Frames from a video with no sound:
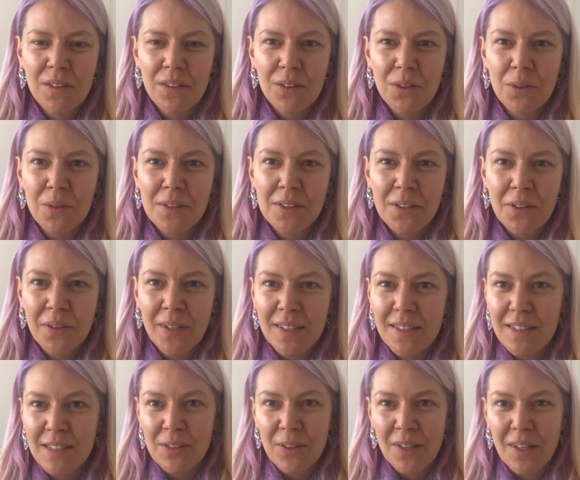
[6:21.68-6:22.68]
Also, I
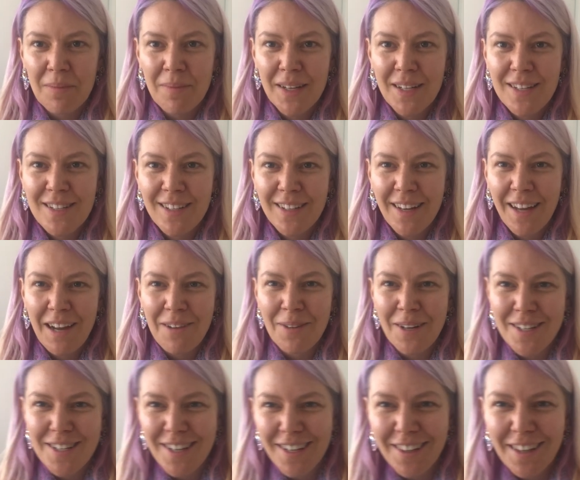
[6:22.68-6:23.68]
just thought I'd mention how
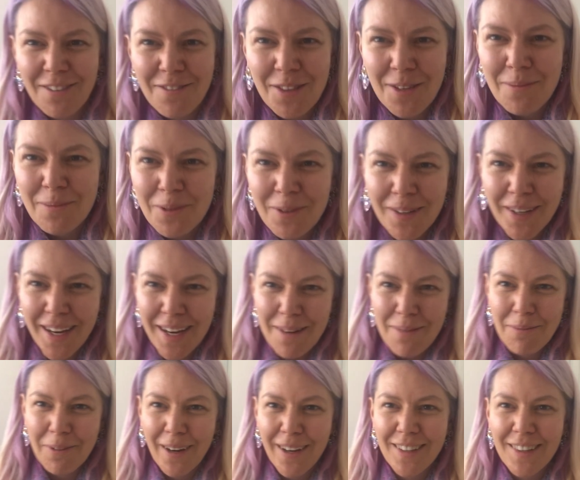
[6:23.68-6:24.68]
much I love the book,
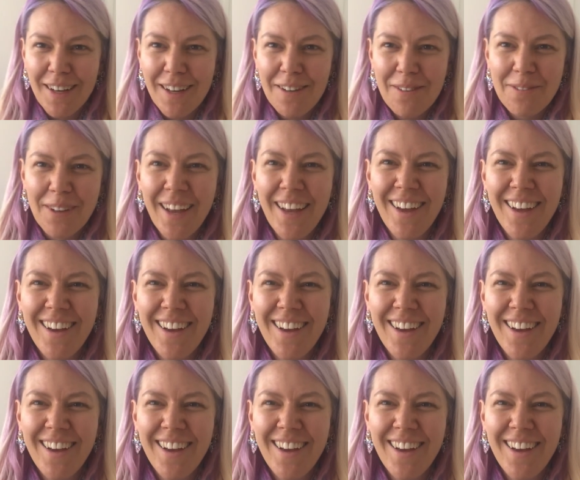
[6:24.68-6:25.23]
Eat, Pray, Love.